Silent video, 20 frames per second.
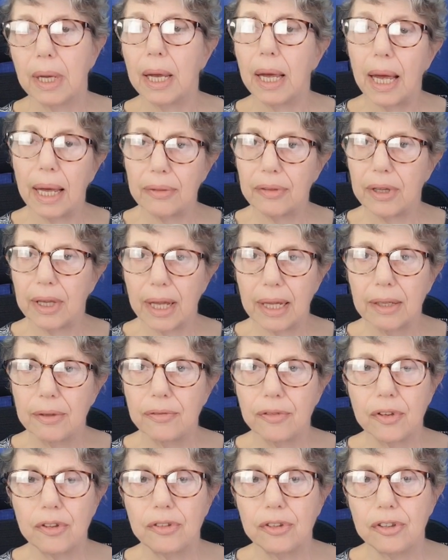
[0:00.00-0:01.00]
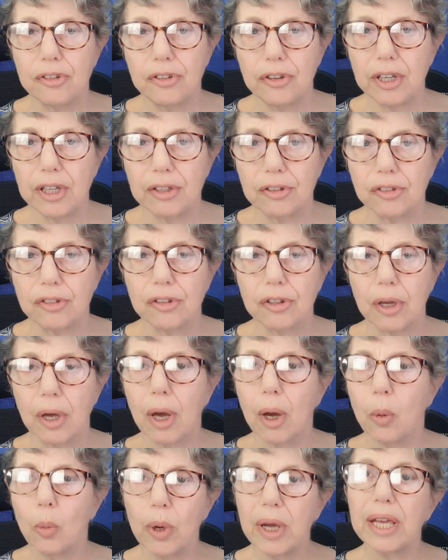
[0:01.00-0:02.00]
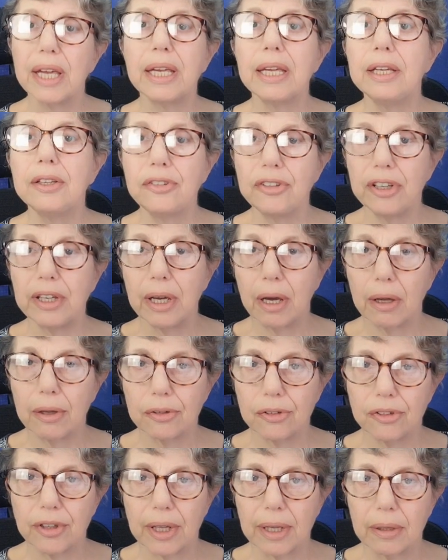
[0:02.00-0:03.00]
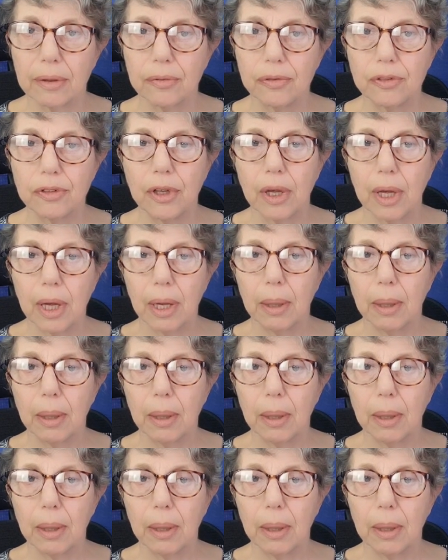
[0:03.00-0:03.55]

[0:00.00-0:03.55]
And the elephant is this: we're eating ourselves